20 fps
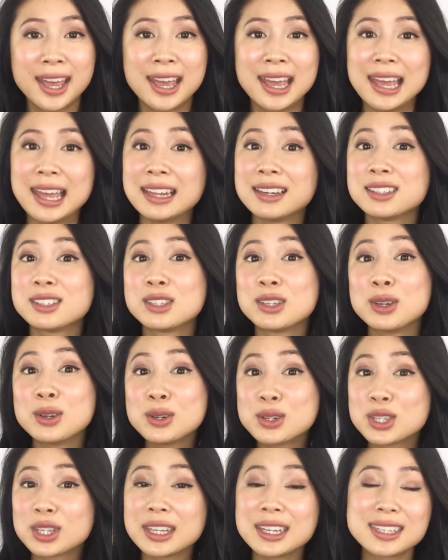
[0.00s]
It is
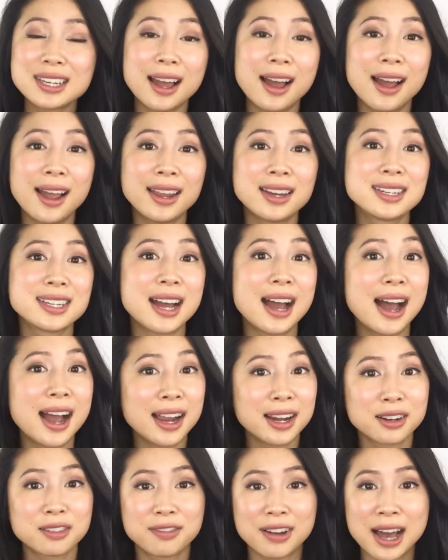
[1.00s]
usually tied to
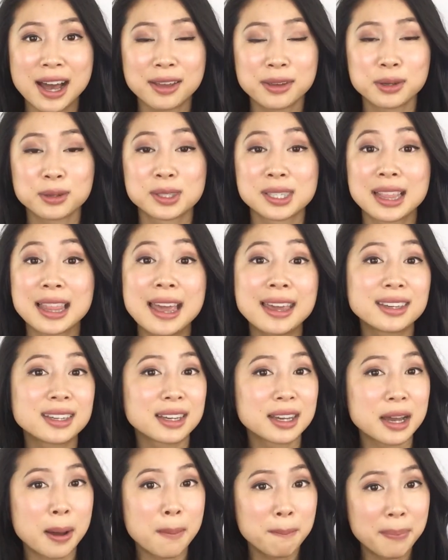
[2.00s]
higher values
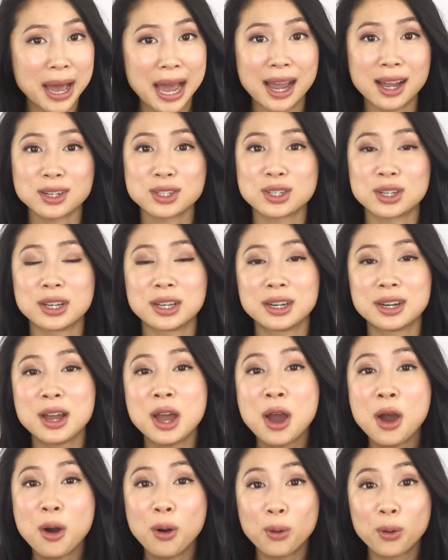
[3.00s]
like compassion
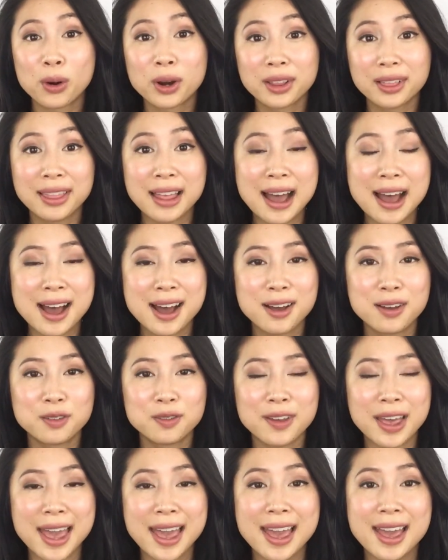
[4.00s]
or love,
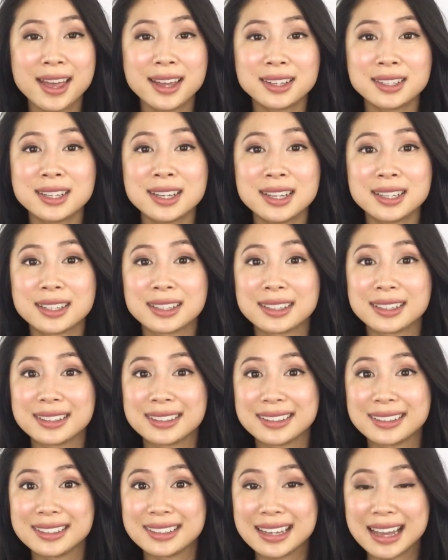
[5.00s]
and
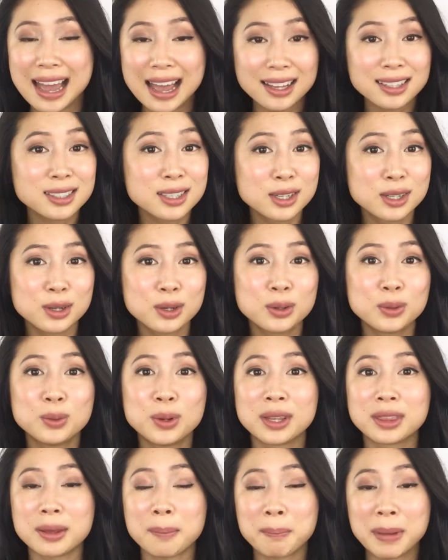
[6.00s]
has to do
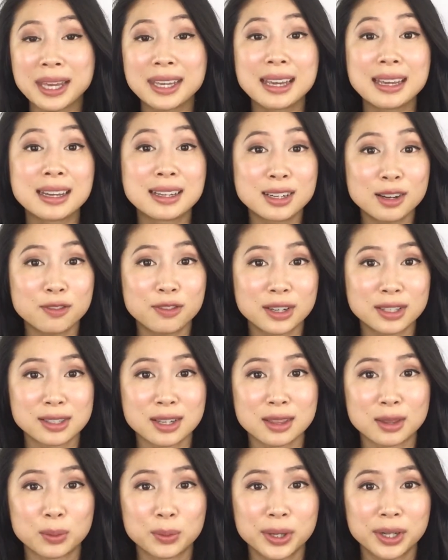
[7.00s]
with making a difference
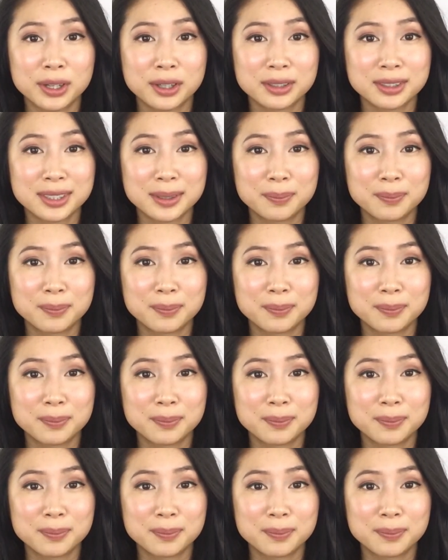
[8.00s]
in the world.